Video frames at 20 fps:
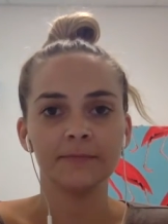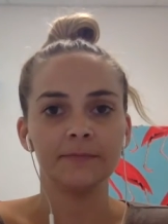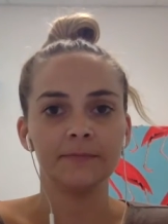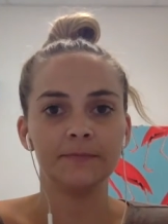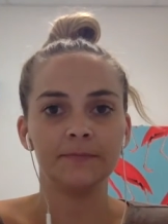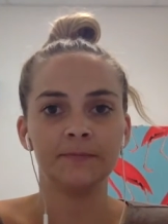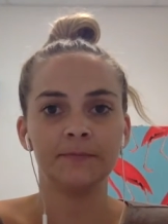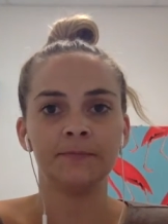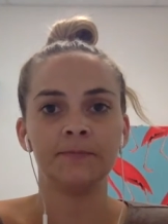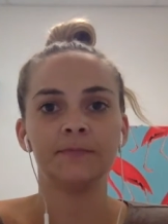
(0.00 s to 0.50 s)

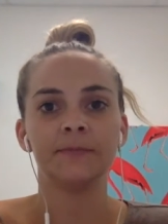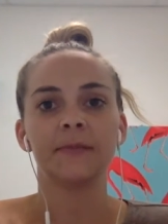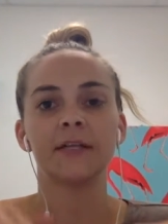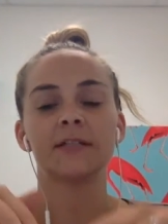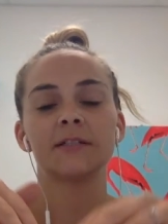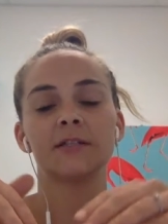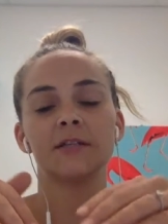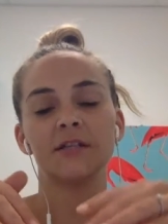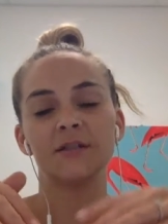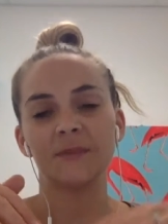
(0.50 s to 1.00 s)

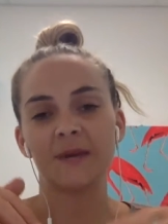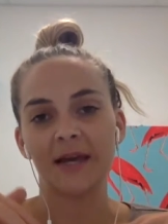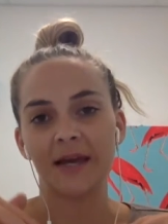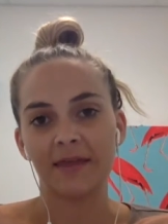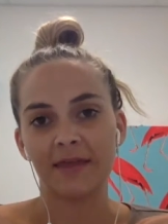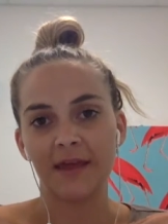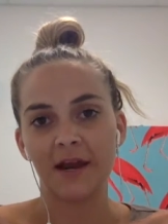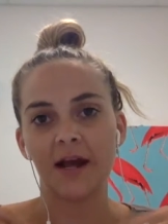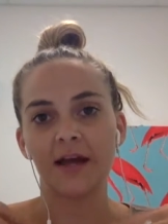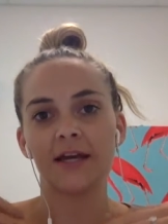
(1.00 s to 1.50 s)
excuse me, and
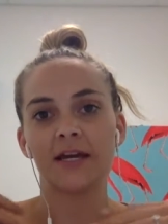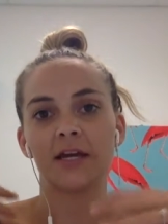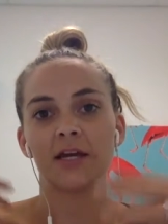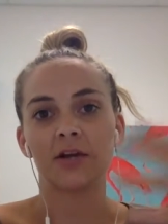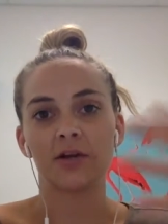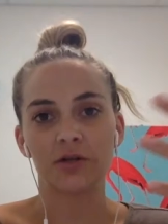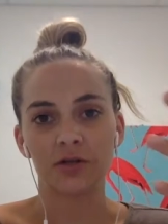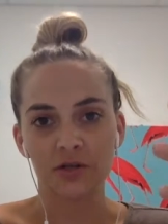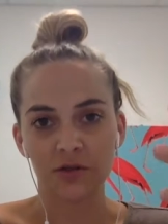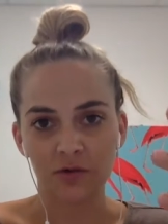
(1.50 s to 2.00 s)
then I get you
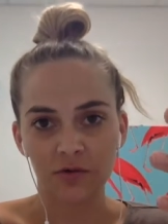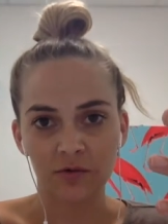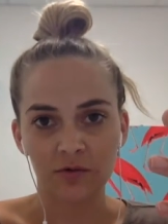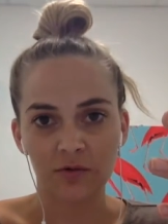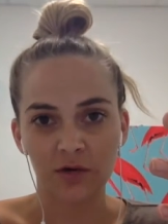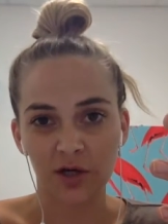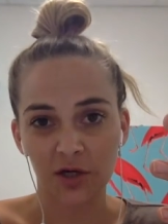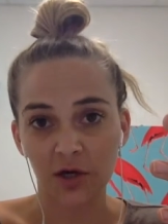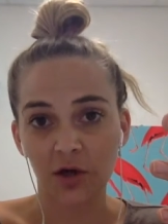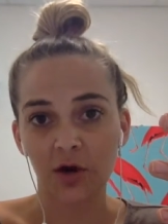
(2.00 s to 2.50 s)
to do a
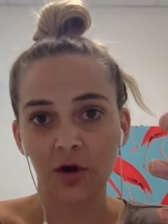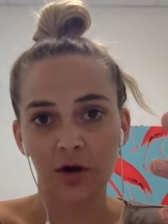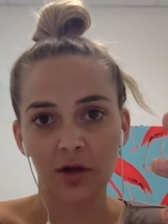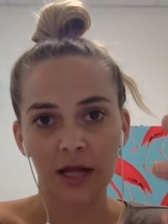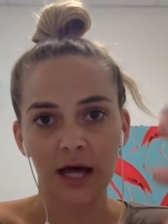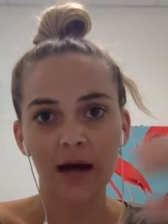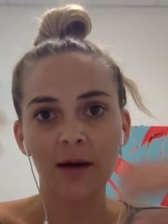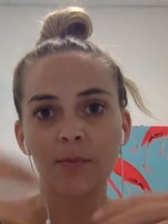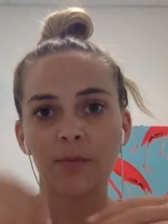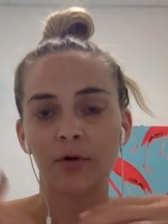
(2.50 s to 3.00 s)
curl
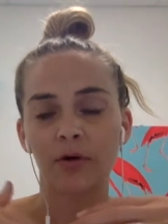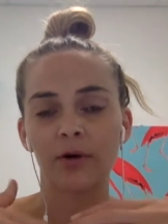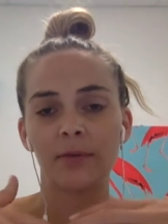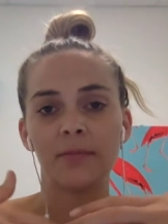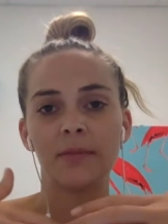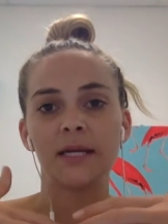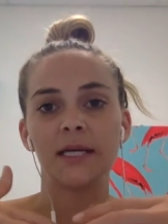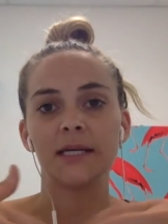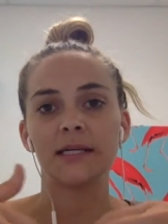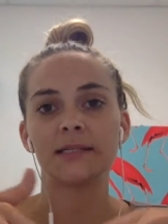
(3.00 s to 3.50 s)
up or a
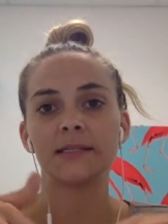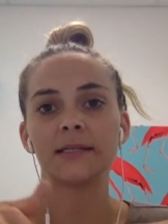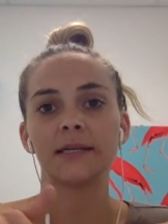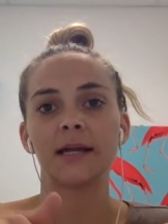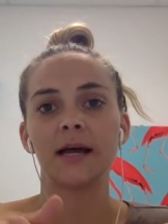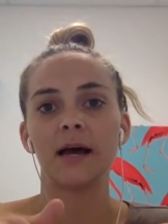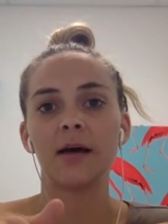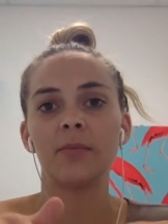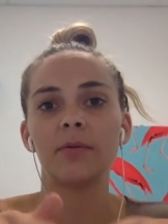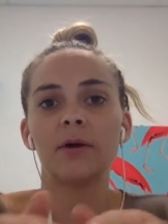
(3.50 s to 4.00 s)
mini sit
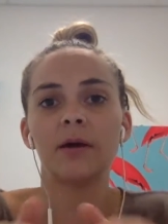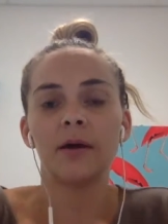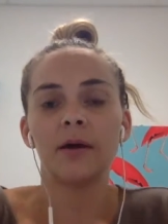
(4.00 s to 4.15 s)
up.